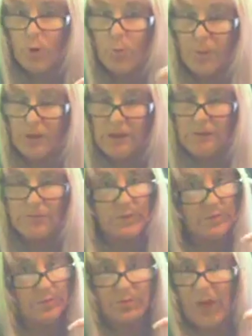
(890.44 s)
who believe
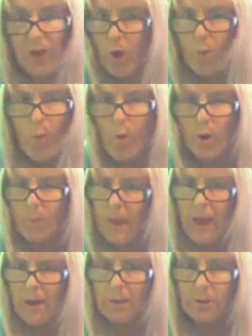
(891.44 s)
that they know all
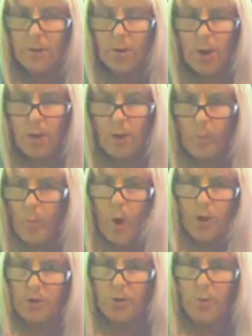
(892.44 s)
about
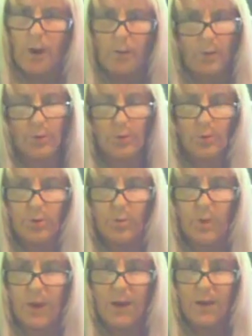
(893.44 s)
why you are and who
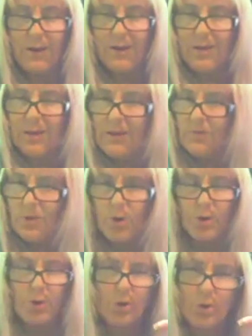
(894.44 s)
you are. They haven't
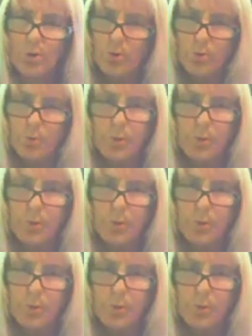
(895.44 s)
got a clue,